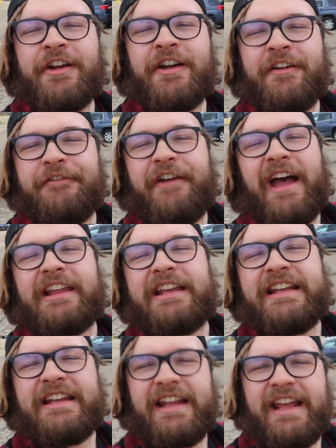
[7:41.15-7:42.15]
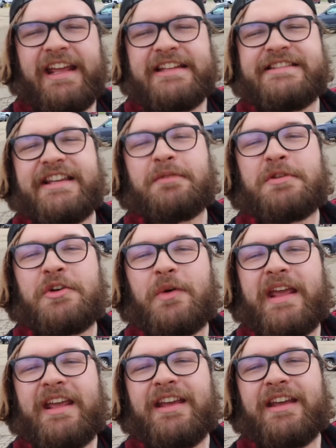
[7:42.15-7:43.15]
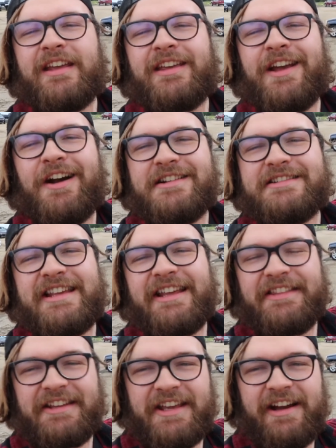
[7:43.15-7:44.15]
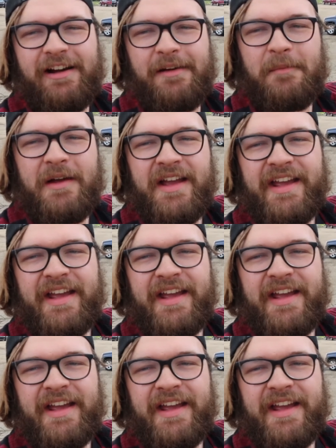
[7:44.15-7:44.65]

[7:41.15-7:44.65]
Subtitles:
Valiant and W8 content to come.